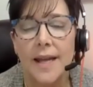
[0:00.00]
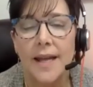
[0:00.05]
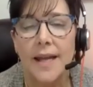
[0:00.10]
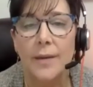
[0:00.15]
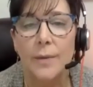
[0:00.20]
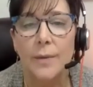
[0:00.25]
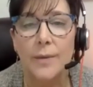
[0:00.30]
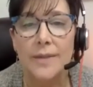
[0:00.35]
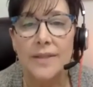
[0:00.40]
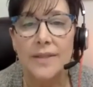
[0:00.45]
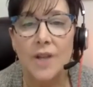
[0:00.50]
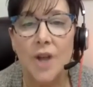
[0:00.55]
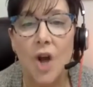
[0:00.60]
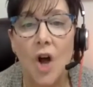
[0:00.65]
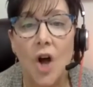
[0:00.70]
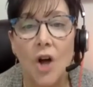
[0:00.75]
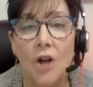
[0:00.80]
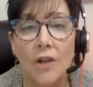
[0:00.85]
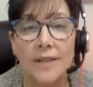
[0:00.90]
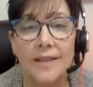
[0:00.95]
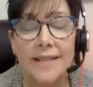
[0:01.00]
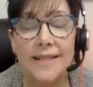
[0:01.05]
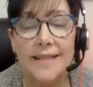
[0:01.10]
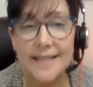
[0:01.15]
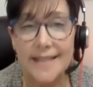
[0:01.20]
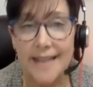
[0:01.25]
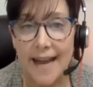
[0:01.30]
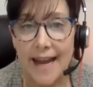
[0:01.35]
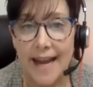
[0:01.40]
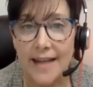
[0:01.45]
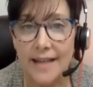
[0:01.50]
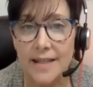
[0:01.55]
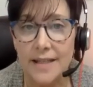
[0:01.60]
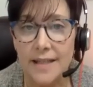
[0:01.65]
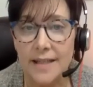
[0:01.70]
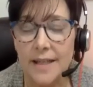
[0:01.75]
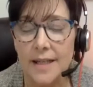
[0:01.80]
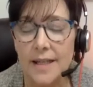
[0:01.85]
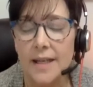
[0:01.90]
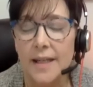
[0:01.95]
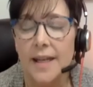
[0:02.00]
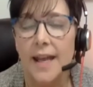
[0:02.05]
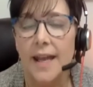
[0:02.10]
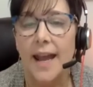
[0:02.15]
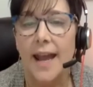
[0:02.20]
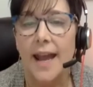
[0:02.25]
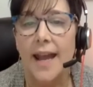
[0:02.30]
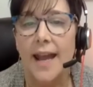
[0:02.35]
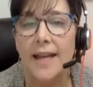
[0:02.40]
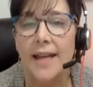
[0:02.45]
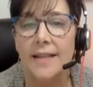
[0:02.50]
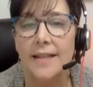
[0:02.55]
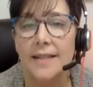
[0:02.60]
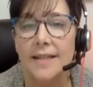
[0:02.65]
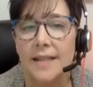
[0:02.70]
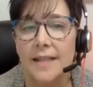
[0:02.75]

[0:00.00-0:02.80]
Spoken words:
It was called STAND, and